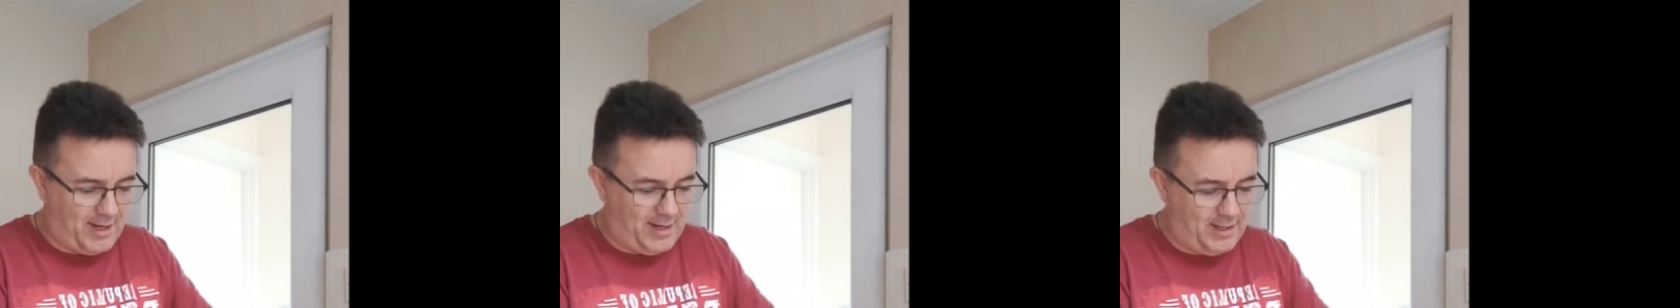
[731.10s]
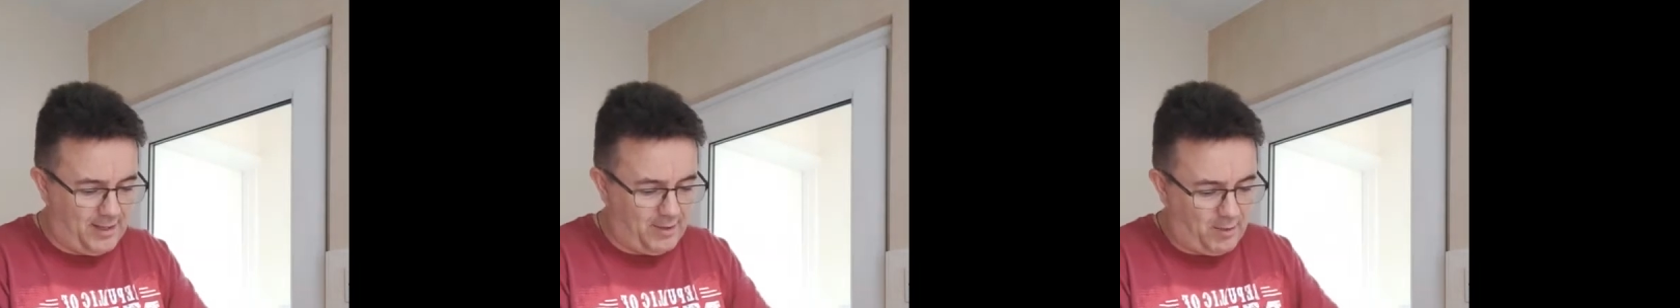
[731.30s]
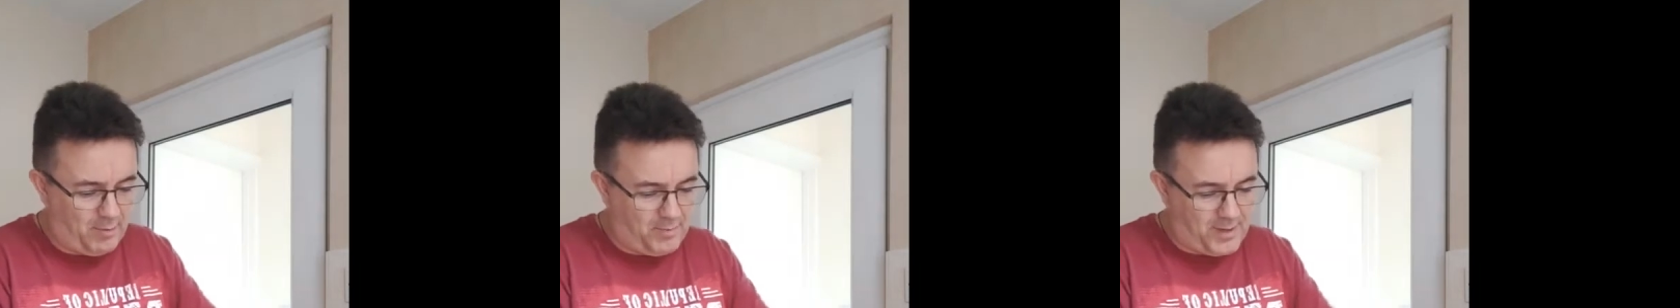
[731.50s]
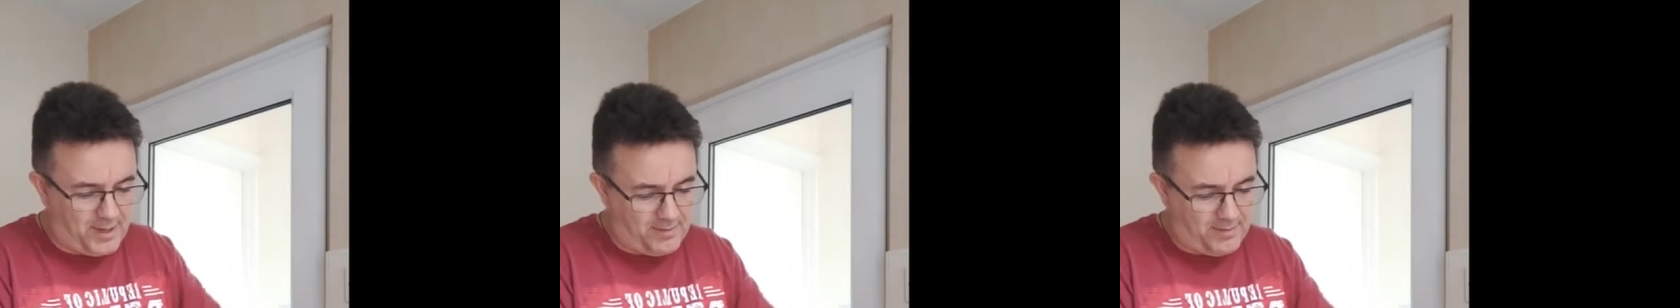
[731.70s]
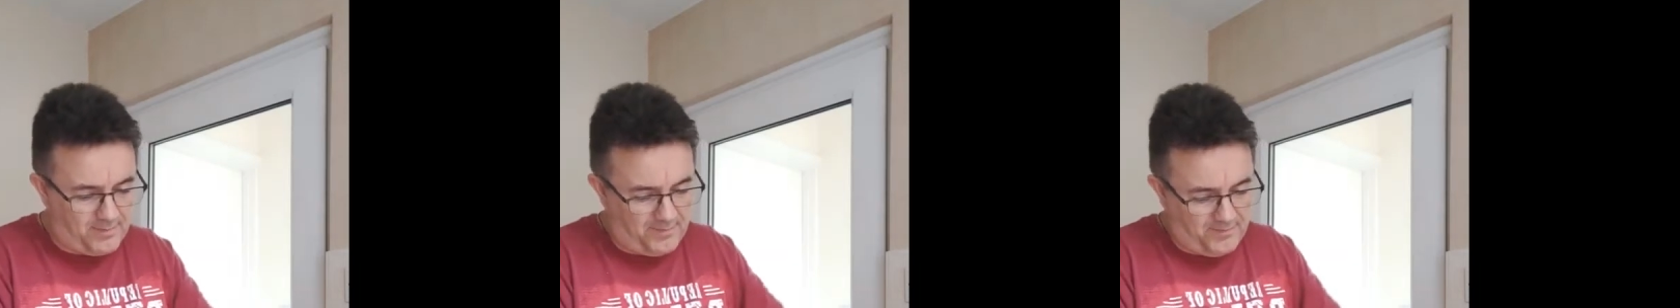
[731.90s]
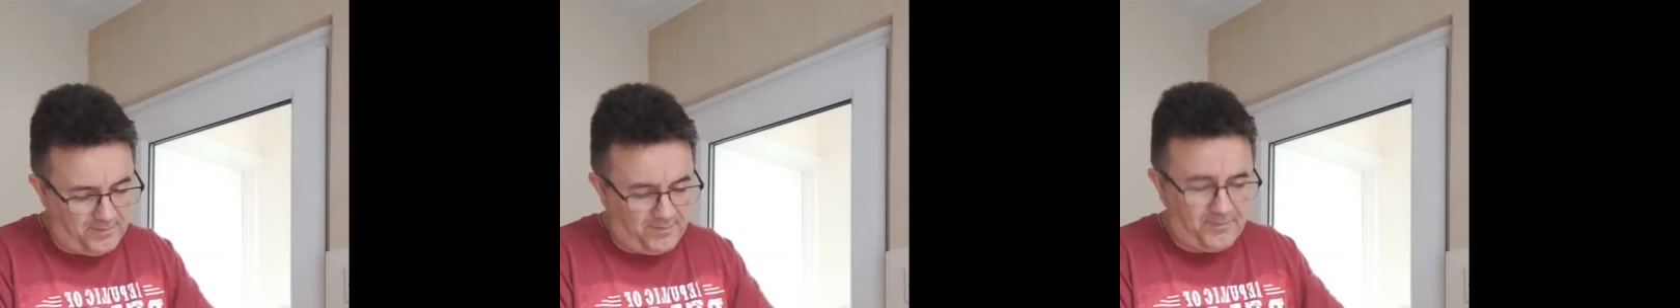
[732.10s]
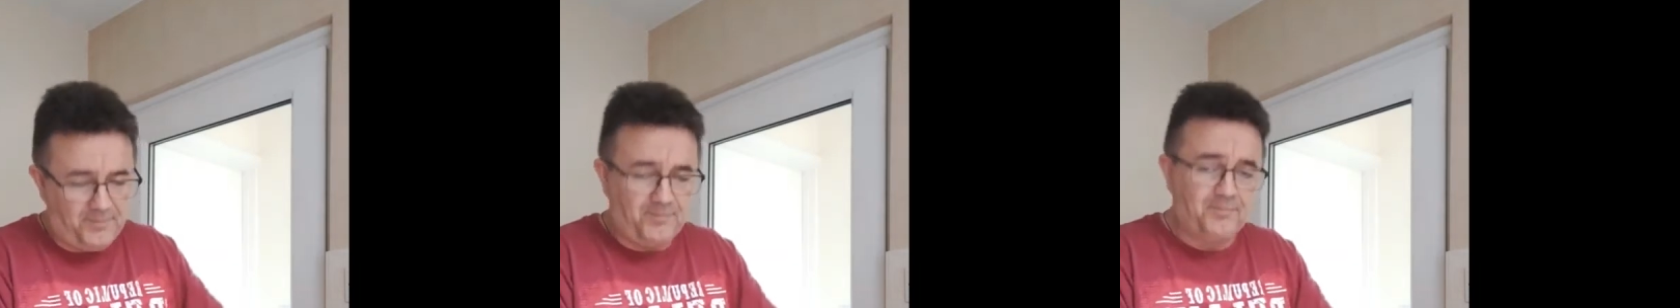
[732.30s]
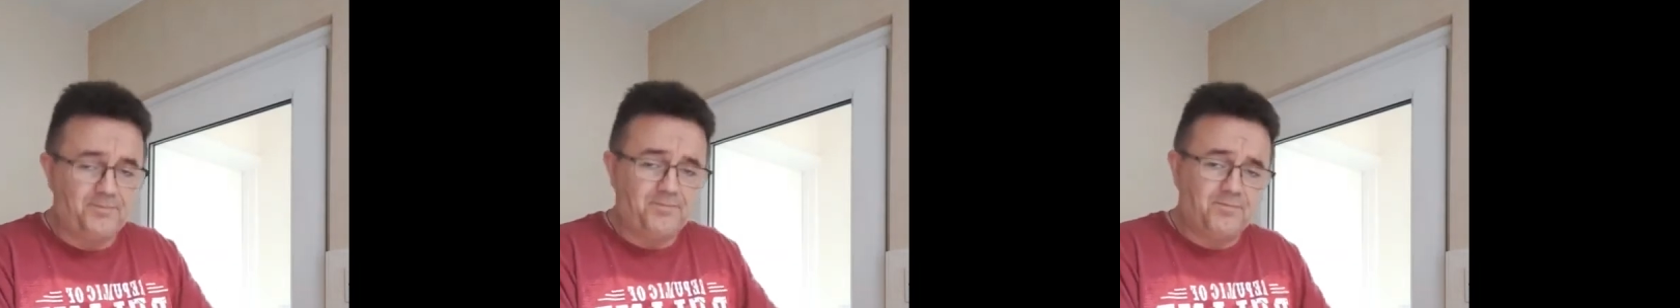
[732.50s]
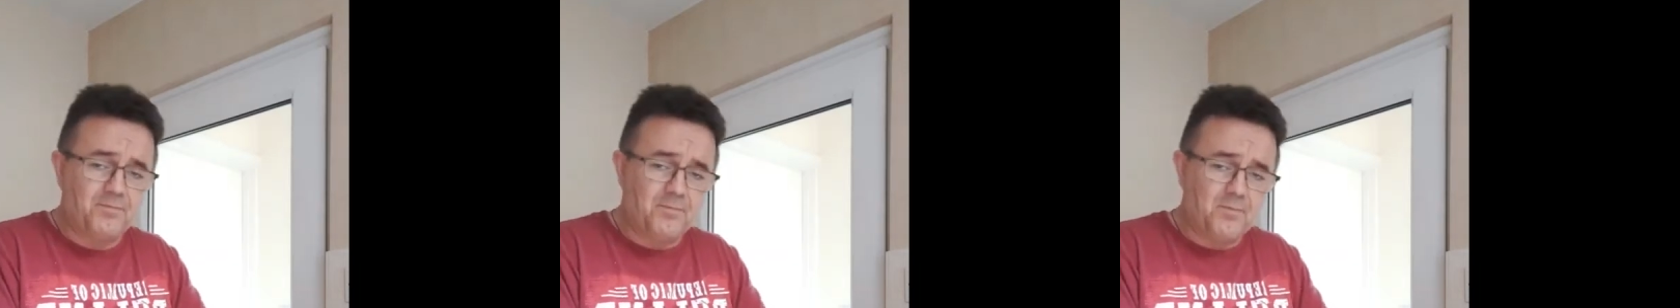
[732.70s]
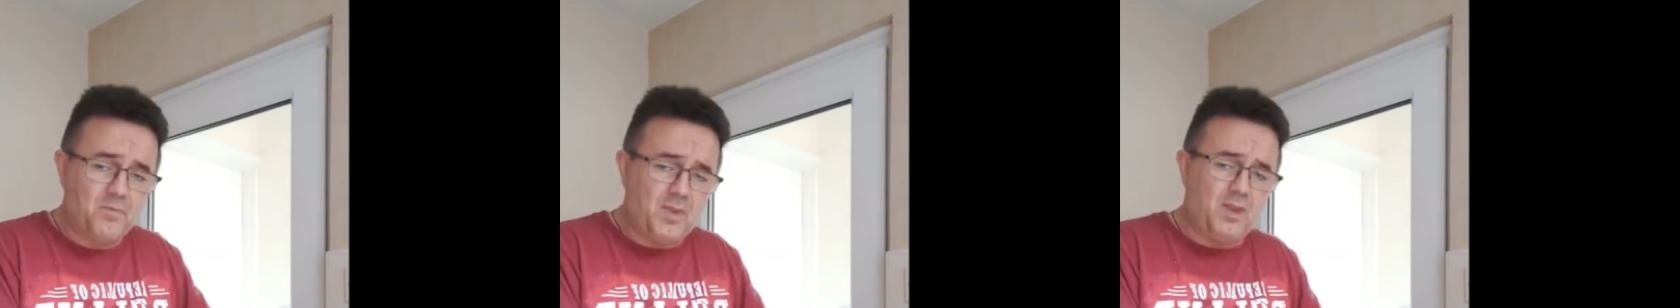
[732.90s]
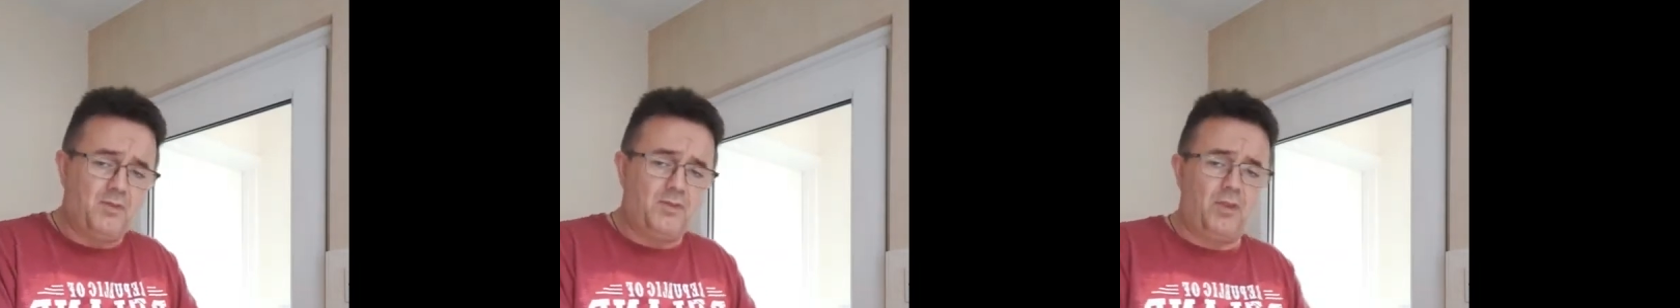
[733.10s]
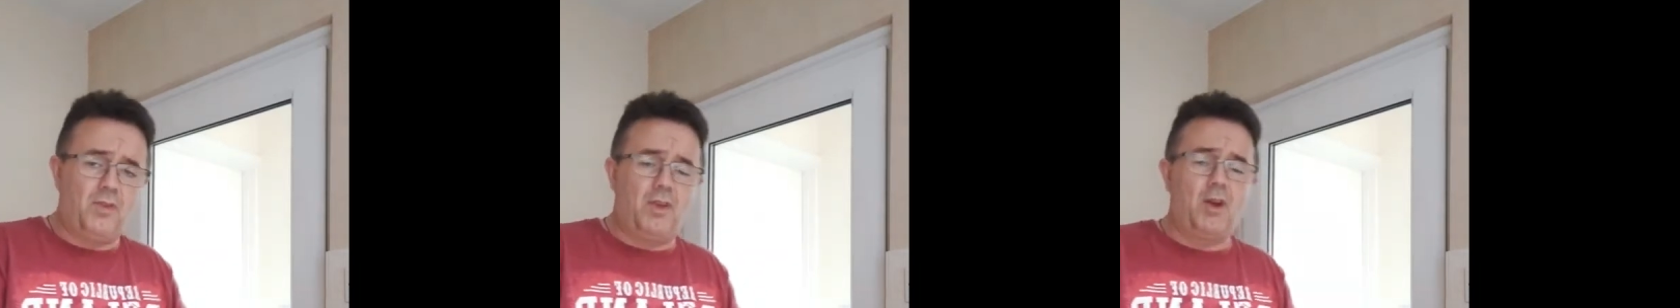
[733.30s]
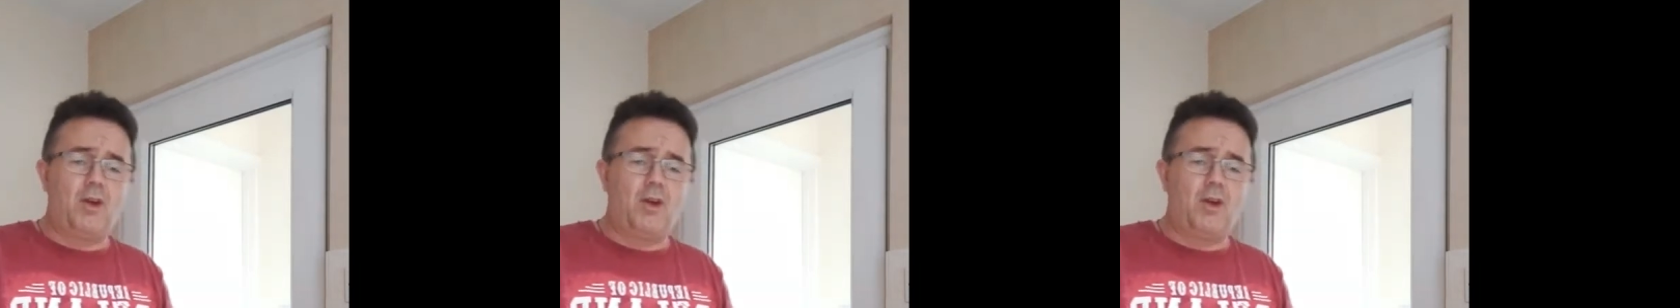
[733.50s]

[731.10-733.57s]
a little bit to the